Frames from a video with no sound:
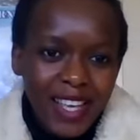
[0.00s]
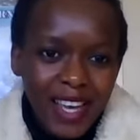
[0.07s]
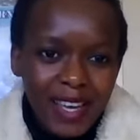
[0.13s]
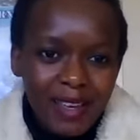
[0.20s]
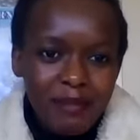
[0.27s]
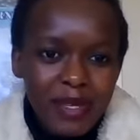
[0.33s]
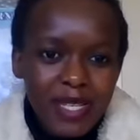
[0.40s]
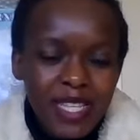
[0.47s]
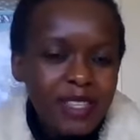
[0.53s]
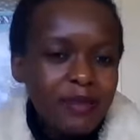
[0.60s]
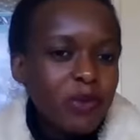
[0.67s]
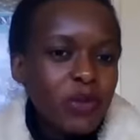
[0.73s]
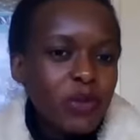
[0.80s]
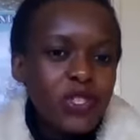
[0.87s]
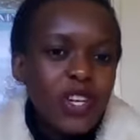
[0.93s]
I am Mrs.
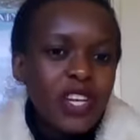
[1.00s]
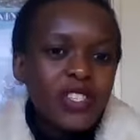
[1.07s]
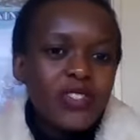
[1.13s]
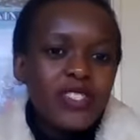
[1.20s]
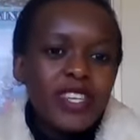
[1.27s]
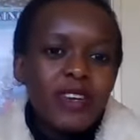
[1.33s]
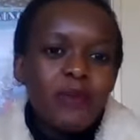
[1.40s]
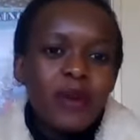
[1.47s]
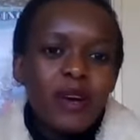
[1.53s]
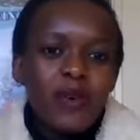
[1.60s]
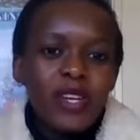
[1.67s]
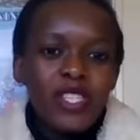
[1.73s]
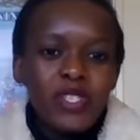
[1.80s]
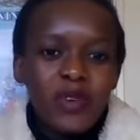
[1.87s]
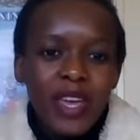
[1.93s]
Mlotshwa. Today we are
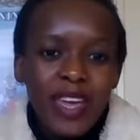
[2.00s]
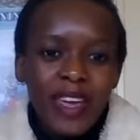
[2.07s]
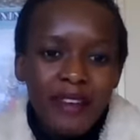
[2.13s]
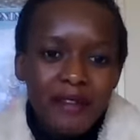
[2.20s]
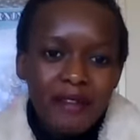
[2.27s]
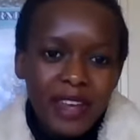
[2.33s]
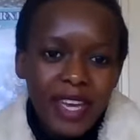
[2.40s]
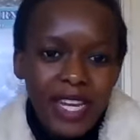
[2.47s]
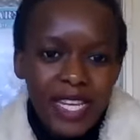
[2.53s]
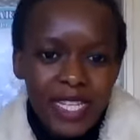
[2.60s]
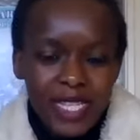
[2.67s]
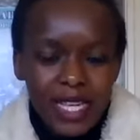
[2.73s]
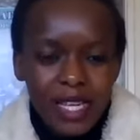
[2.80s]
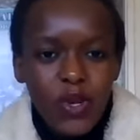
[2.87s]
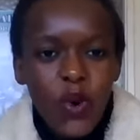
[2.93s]
going to have a
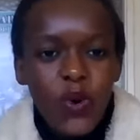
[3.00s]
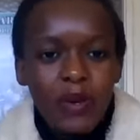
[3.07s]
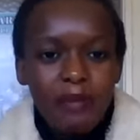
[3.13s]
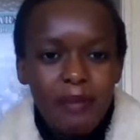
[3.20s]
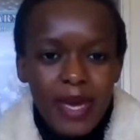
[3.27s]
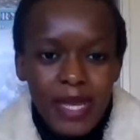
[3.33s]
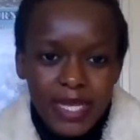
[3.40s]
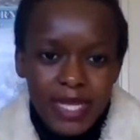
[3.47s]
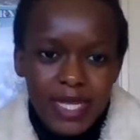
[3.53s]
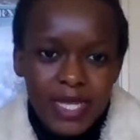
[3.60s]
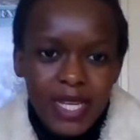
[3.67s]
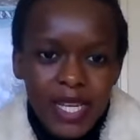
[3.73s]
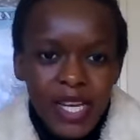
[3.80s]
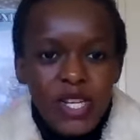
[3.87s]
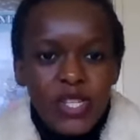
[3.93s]
lesson on maths.
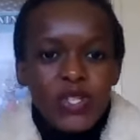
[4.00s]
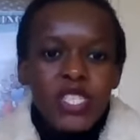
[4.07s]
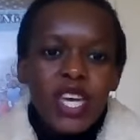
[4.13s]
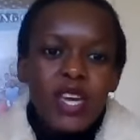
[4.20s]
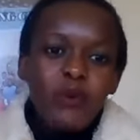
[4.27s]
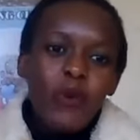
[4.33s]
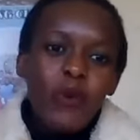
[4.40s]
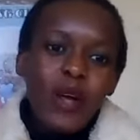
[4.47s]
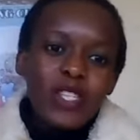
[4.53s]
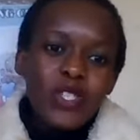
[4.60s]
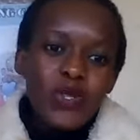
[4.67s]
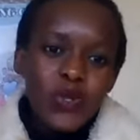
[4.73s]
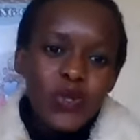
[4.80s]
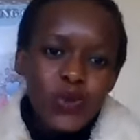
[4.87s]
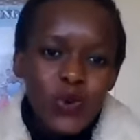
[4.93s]
Today we want
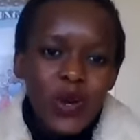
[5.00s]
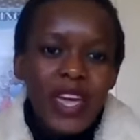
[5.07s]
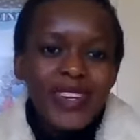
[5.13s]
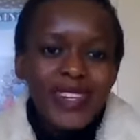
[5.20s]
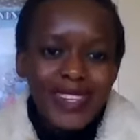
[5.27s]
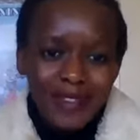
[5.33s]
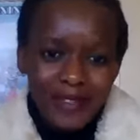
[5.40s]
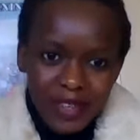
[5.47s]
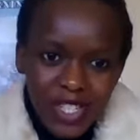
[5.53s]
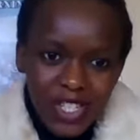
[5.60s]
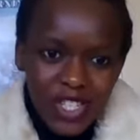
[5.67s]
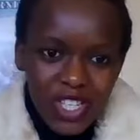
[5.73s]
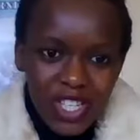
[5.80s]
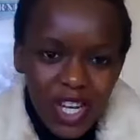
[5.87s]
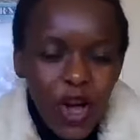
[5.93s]
to do a
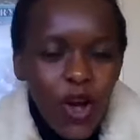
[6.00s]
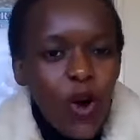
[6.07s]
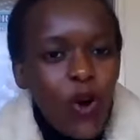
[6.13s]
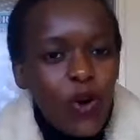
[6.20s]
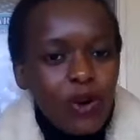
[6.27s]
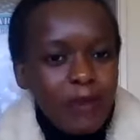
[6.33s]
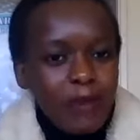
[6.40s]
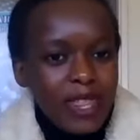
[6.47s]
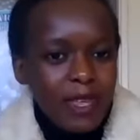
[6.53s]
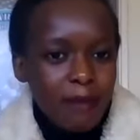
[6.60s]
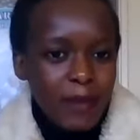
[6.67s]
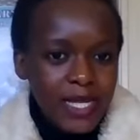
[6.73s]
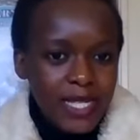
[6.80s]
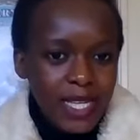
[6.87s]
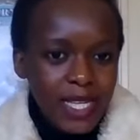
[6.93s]
revision on
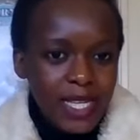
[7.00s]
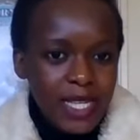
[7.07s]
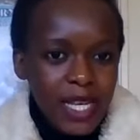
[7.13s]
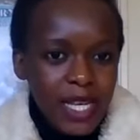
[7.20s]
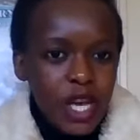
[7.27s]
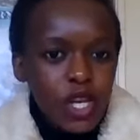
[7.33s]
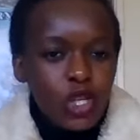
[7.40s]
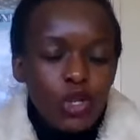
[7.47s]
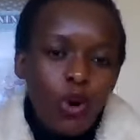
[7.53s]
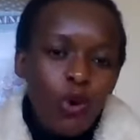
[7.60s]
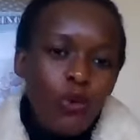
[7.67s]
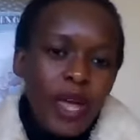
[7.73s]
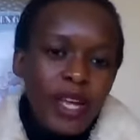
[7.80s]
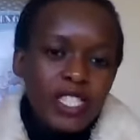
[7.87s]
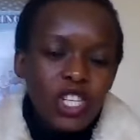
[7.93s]
mathematics. So
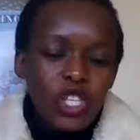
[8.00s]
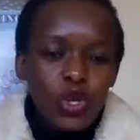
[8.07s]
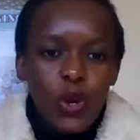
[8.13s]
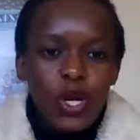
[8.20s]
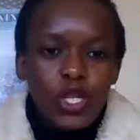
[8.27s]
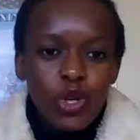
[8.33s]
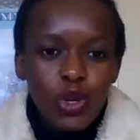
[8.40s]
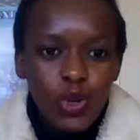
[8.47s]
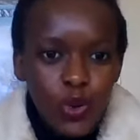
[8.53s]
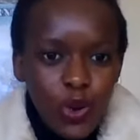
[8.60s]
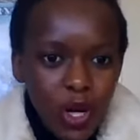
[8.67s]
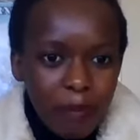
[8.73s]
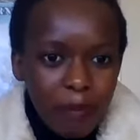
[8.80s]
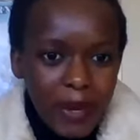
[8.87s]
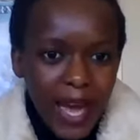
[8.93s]
we are just going to look
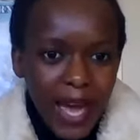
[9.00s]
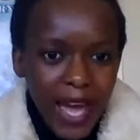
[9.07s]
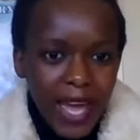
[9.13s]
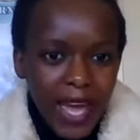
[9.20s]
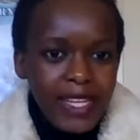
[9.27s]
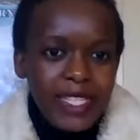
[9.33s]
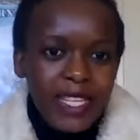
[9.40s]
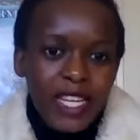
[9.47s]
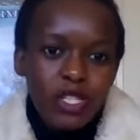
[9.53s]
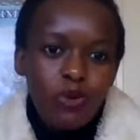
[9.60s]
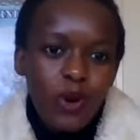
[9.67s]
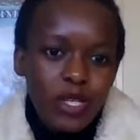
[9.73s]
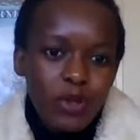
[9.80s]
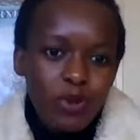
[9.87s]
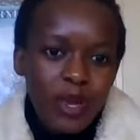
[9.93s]
behind at
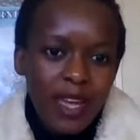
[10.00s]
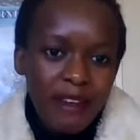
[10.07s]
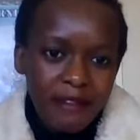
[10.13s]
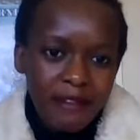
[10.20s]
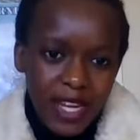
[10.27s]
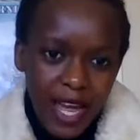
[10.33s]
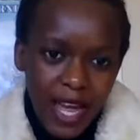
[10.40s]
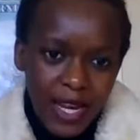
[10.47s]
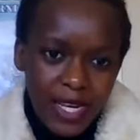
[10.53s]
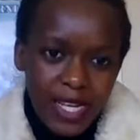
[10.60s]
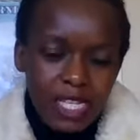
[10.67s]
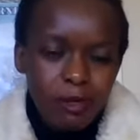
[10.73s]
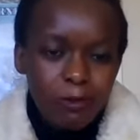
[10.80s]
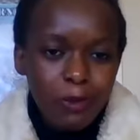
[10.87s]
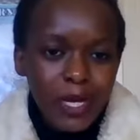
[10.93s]
what we have done,
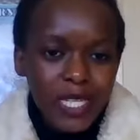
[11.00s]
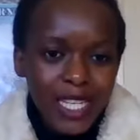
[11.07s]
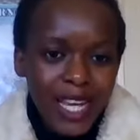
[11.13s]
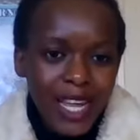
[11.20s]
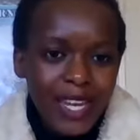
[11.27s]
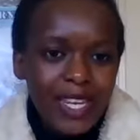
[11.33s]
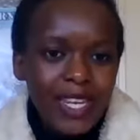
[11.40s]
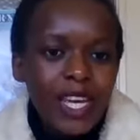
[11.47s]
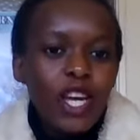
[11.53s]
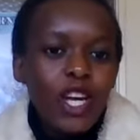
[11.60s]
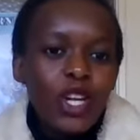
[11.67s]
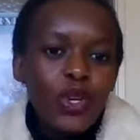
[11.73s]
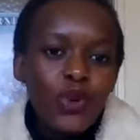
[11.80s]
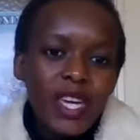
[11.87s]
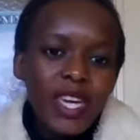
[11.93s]
especially
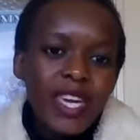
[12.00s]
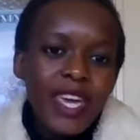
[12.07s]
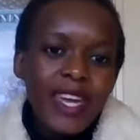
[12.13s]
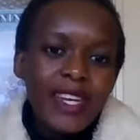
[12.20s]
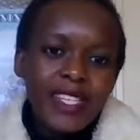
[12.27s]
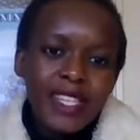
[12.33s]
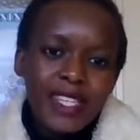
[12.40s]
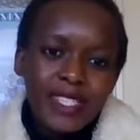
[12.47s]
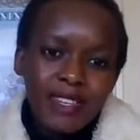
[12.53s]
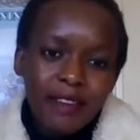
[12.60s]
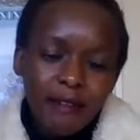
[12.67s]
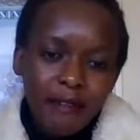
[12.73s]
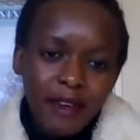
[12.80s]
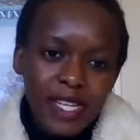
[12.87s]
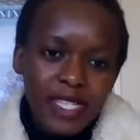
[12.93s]
looking at the
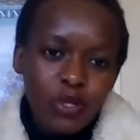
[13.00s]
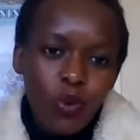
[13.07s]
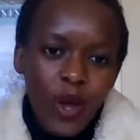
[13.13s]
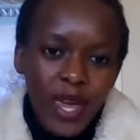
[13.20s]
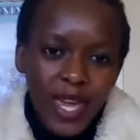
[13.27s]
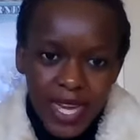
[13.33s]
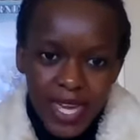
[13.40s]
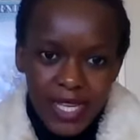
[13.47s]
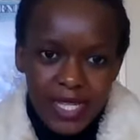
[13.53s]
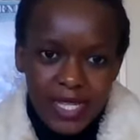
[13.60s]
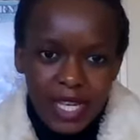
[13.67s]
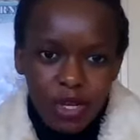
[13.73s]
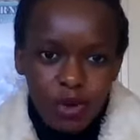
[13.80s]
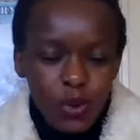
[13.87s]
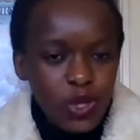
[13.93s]
different workings
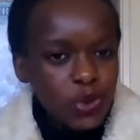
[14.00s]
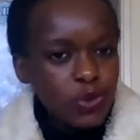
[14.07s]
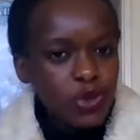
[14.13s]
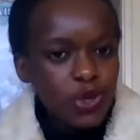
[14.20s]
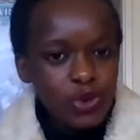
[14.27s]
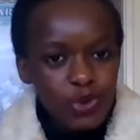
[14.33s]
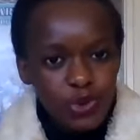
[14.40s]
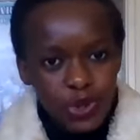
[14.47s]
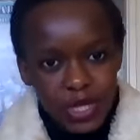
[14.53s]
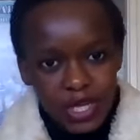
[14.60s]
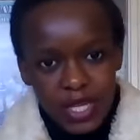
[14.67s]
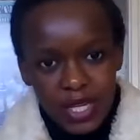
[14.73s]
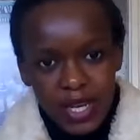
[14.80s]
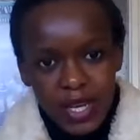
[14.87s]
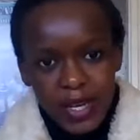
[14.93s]
in which we
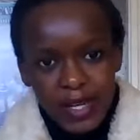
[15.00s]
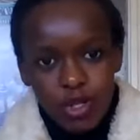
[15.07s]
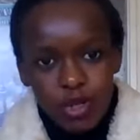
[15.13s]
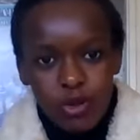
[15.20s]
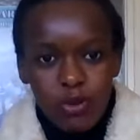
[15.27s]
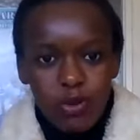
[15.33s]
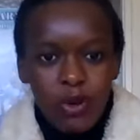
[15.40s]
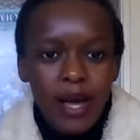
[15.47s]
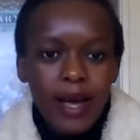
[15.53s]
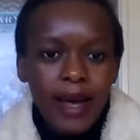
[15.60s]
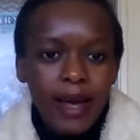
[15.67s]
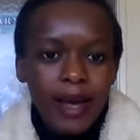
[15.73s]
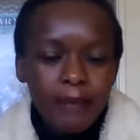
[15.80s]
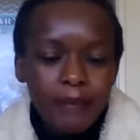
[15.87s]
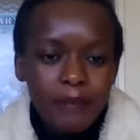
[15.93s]
use to
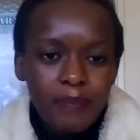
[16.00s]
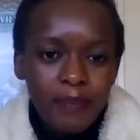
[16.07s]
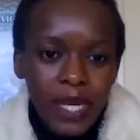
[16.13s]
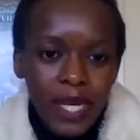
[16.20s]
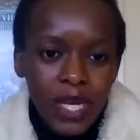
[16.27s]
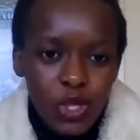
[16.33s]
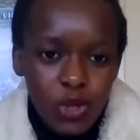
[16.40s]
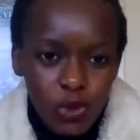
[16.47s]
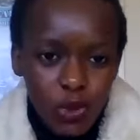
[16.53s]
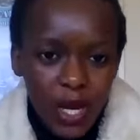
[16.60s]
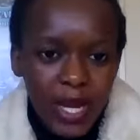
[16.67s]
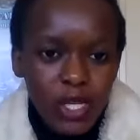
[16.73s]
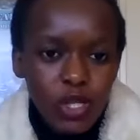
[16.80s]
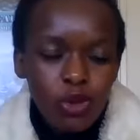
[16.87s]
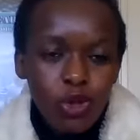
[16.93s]

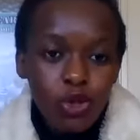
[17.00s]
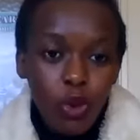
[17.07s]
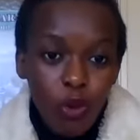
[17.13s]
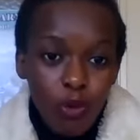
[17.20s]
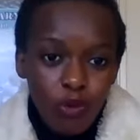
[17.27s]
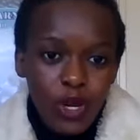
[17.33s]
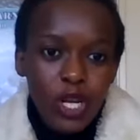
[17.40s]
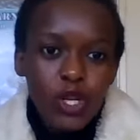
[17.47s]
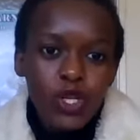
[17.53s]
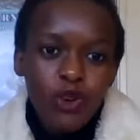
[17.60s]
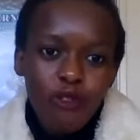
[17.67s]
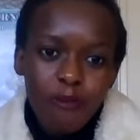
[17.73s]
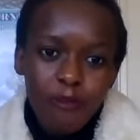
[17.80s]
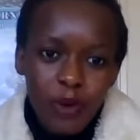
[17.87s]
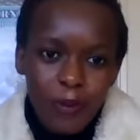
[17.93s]
solve a lot
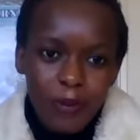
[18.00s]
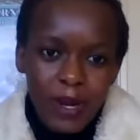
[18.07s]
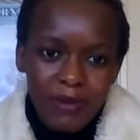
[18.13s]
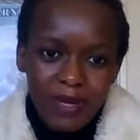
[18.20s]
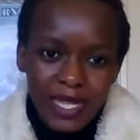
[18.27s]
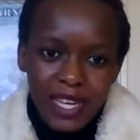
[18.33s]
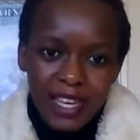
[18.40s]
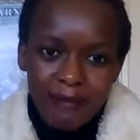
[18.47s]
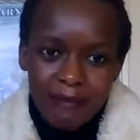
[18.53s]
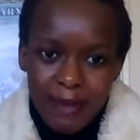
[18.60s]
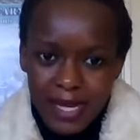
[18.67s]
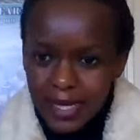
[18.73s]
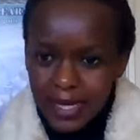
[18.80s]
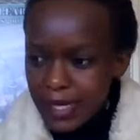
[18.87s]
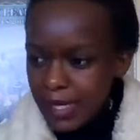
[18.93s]
of problems in
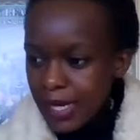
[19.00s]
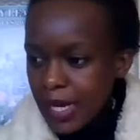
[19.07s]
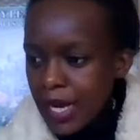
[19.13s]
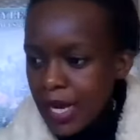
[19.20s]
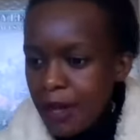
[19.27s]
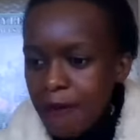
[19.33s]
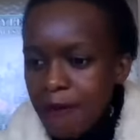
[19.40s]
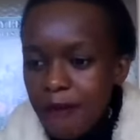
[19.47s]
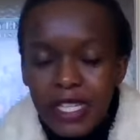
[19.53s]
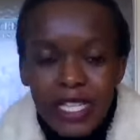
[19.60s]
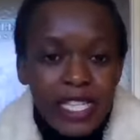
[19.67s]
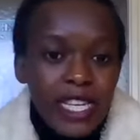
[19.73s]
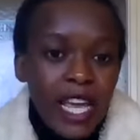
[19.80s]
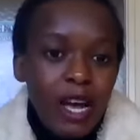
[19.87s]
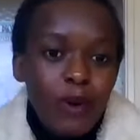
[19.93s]
maths.
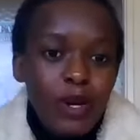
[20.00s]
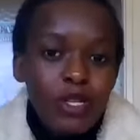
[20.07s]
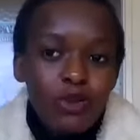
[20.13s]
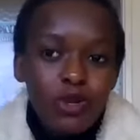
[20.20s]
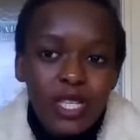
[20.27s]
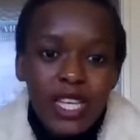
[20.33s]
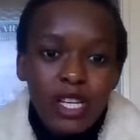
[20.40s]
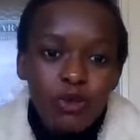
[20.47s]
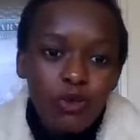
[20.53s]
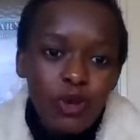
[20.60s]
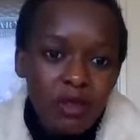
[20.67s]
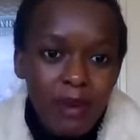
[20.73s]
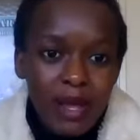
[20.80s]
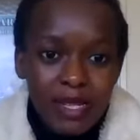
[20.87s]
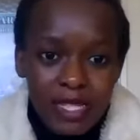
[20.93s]
Firstly, I want to start
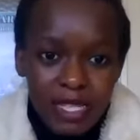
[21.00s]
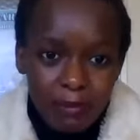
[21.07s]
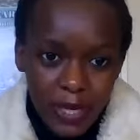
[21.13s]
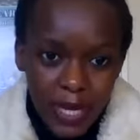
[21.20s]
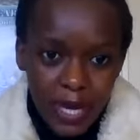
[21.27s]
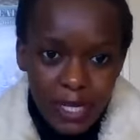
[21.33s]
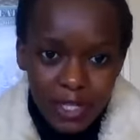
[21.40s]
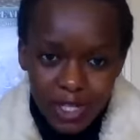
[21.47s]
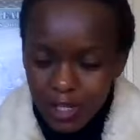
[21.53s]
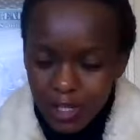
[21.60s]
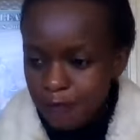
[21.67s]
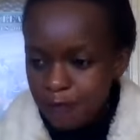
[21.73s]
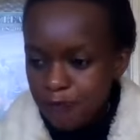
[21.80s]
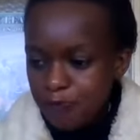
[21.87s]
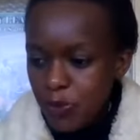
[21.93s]
with multiplication.